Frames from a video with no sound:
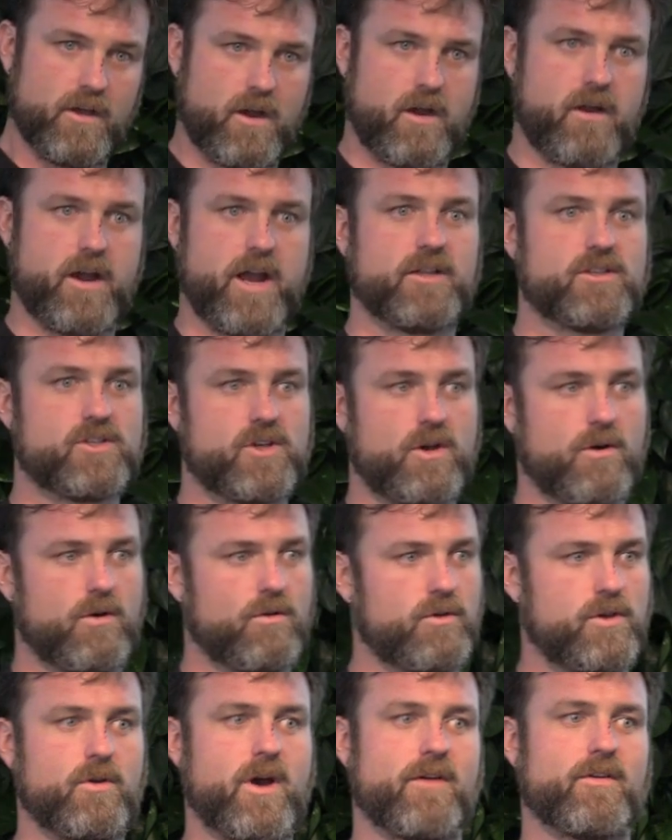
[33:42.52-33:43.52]
All right,
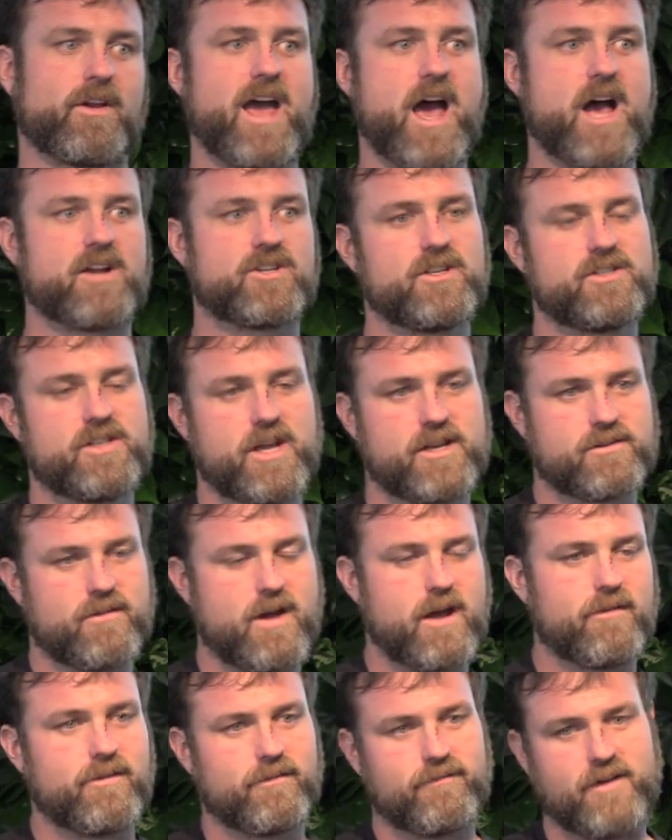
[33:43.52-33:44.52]
so you have a cache that stays
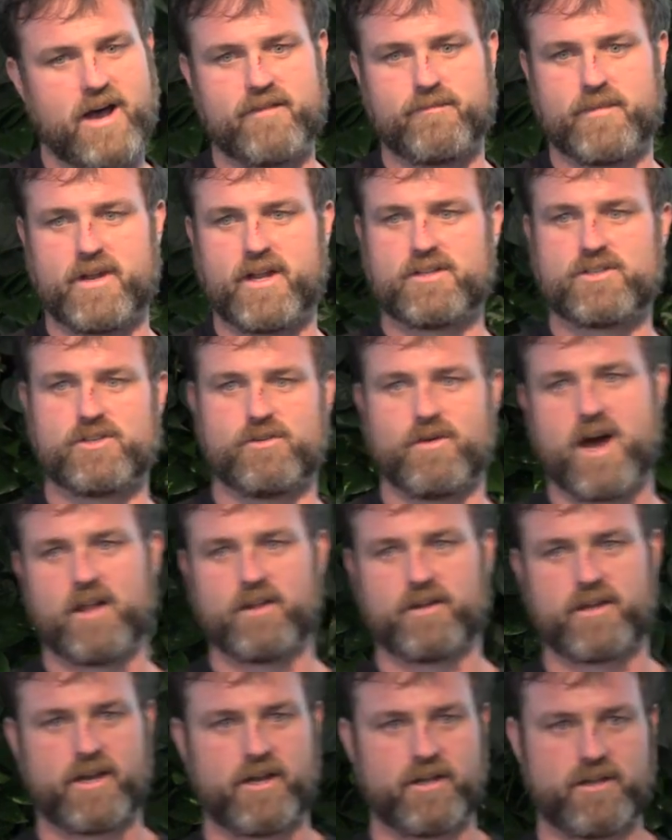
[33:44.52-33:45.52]
around for 5 minutes. You
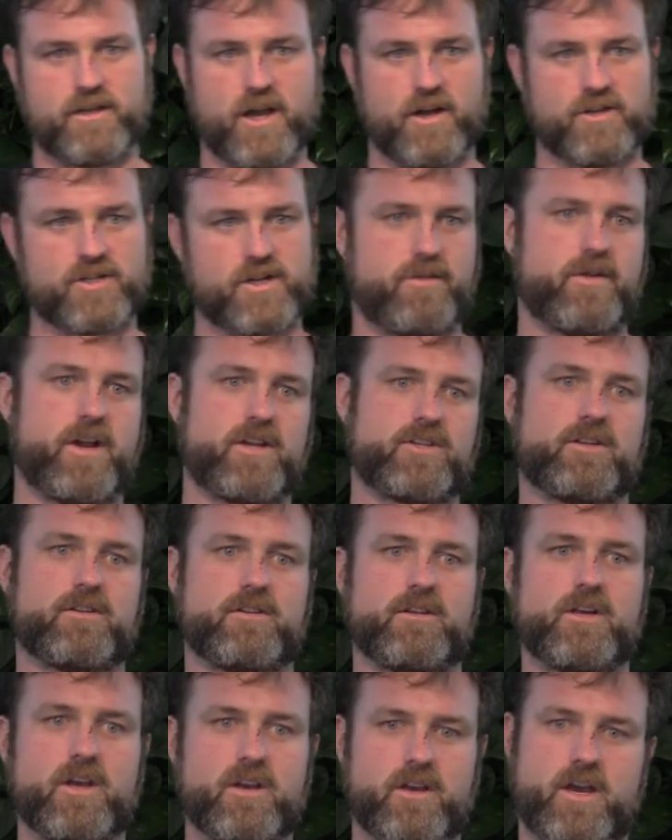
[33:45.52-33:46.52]
allocate it in the young
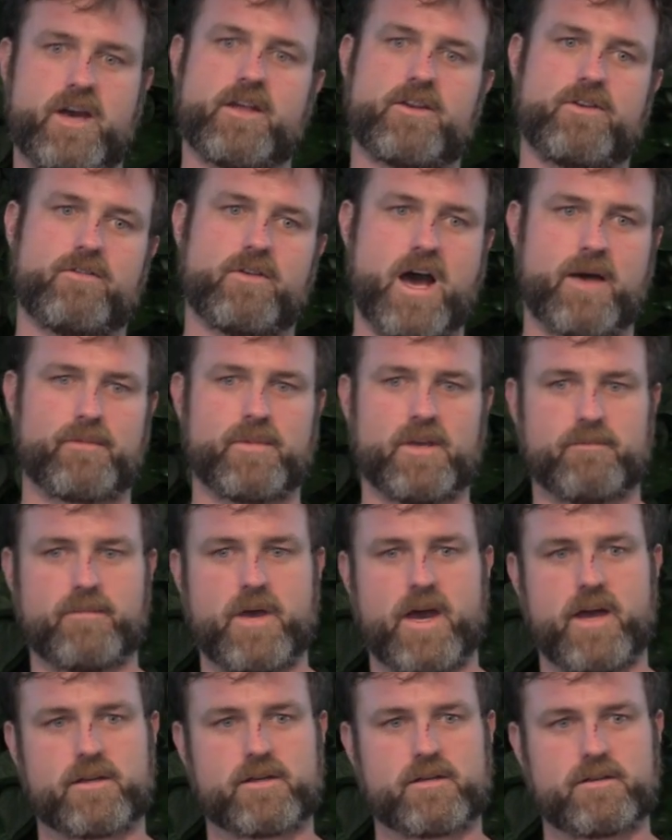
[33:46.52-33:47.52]
generation, and then you copy it
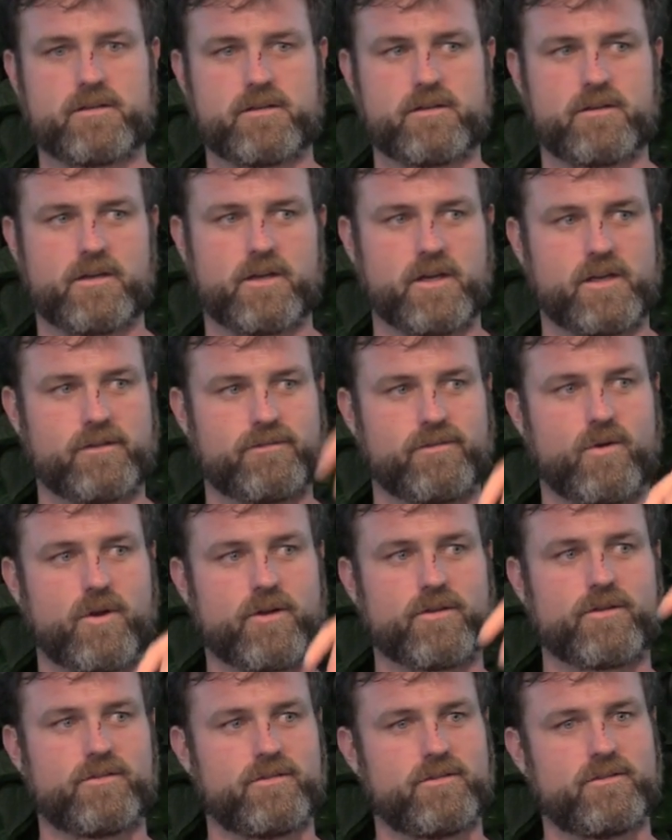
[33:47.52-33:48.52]
back and
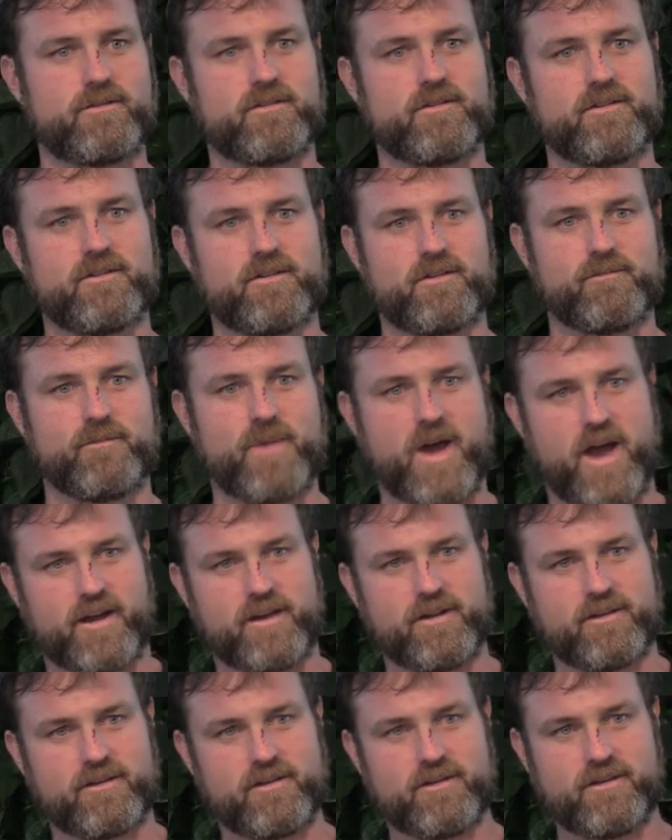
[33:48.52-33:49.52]
forth,
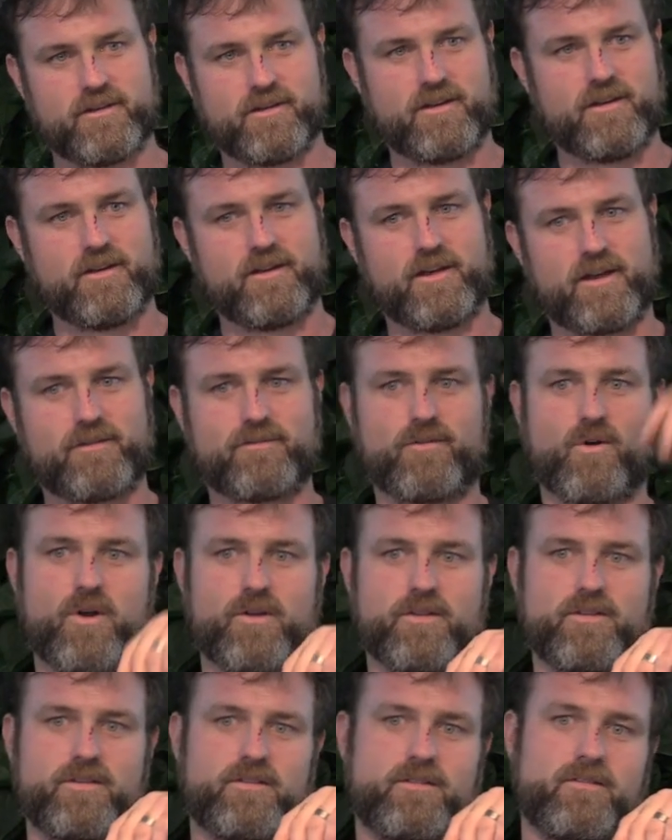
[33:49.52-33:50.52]
back and
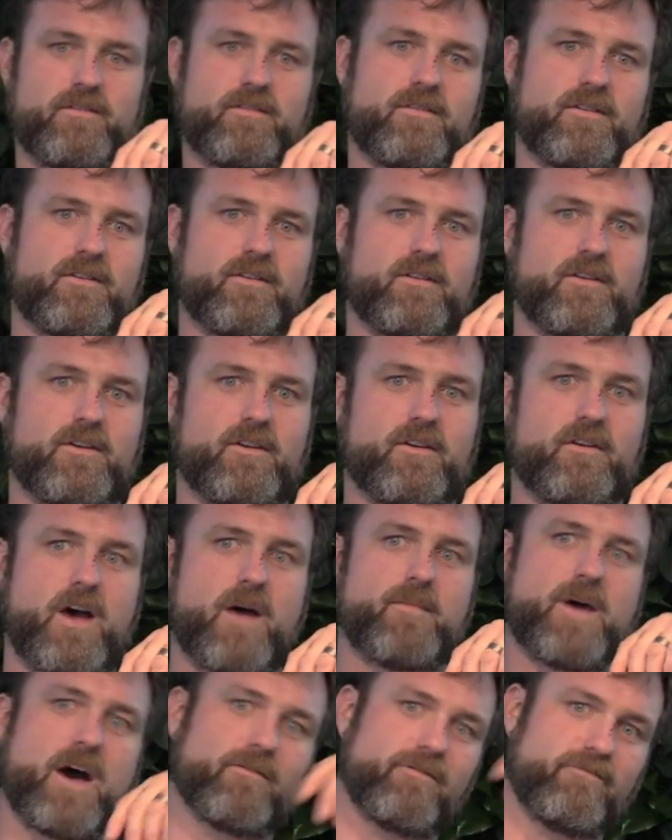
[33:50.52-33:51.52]
forth,
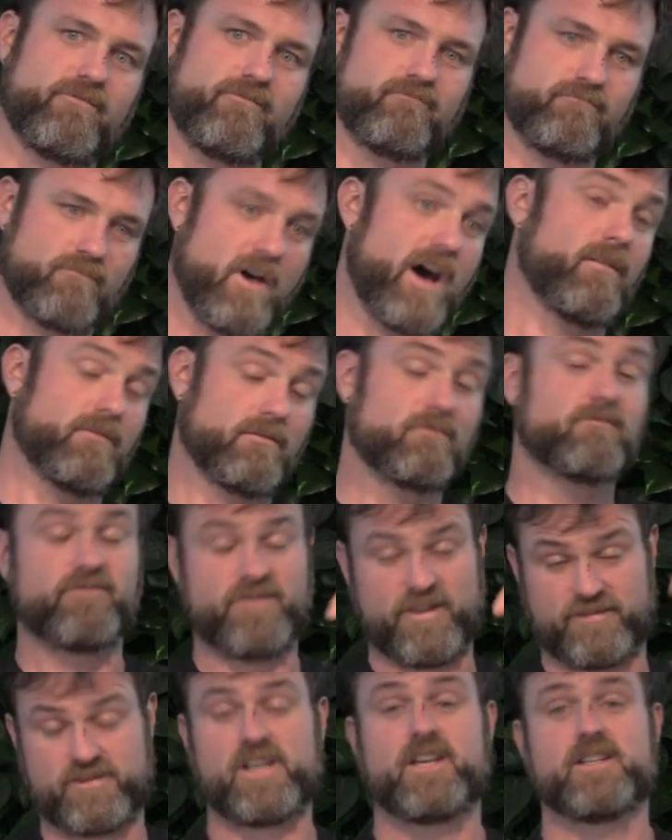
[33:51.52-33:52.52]
about
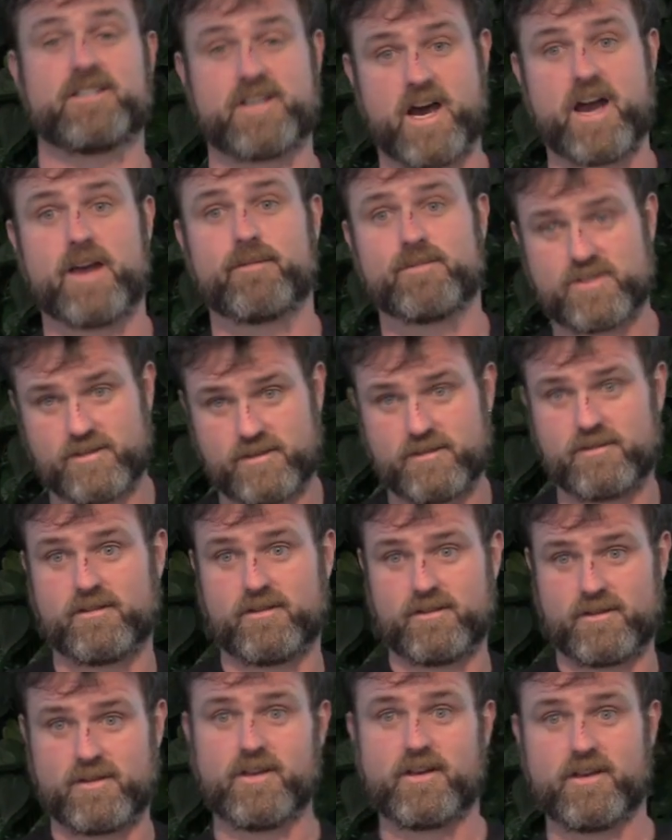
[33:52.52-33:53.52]
15 times
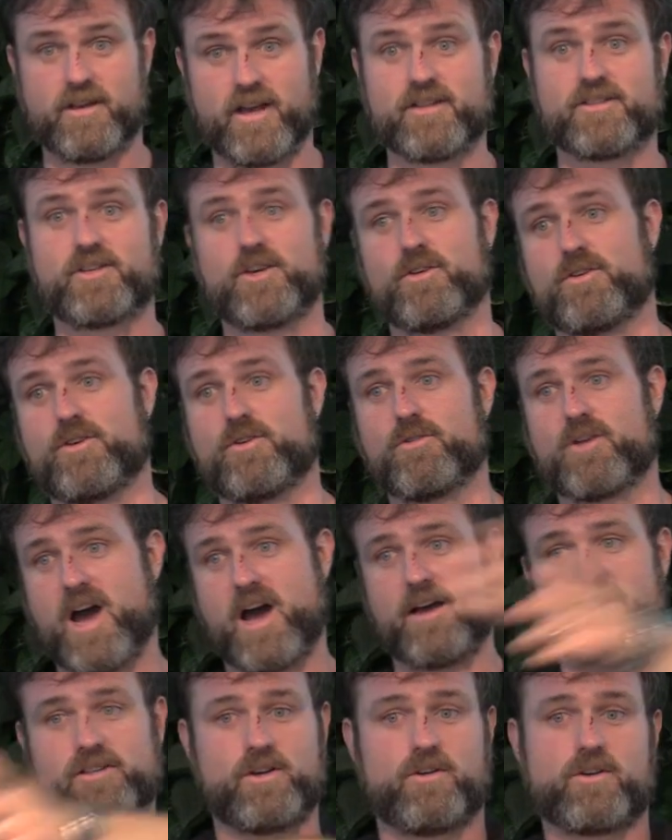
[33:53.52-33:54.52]
until
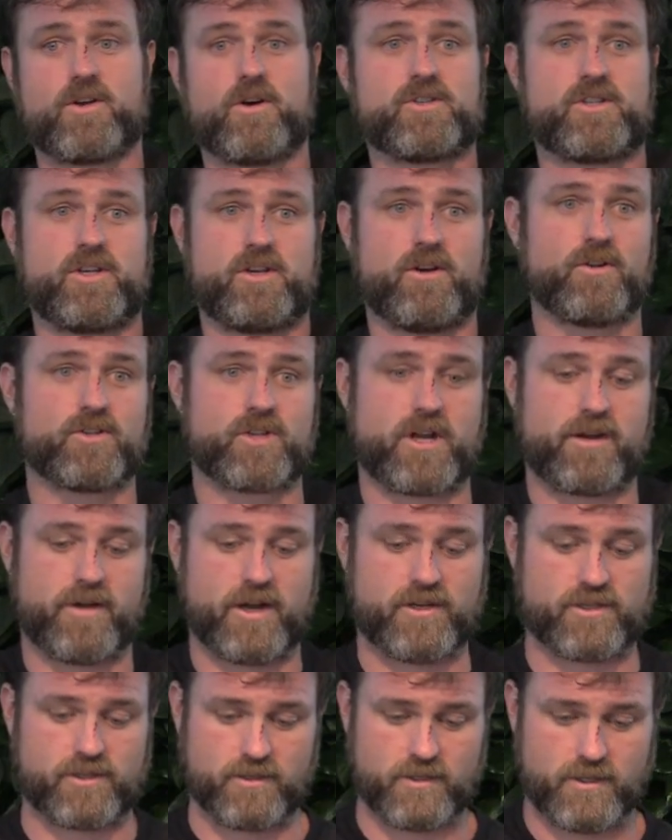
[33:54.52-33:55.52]
it goes to the old
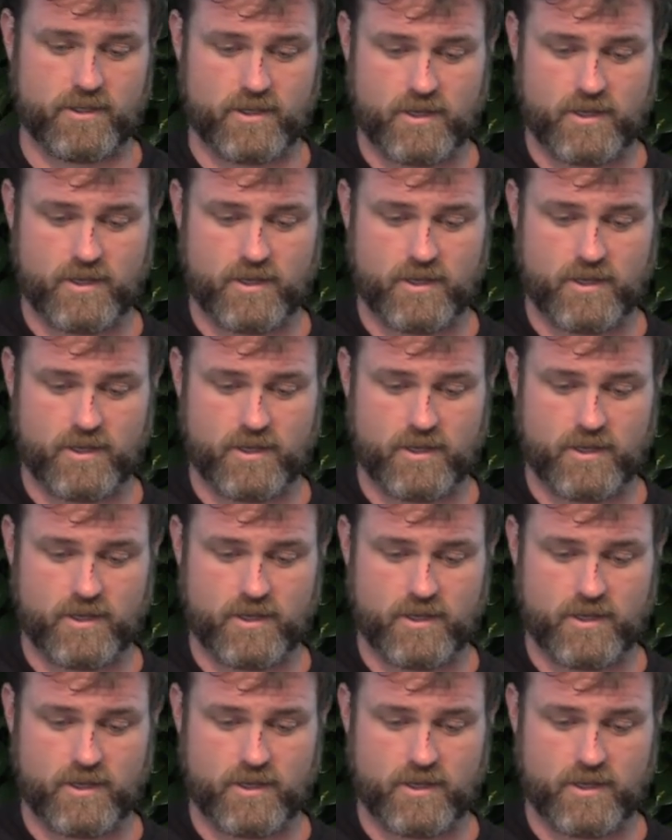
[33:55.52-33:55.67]
generation.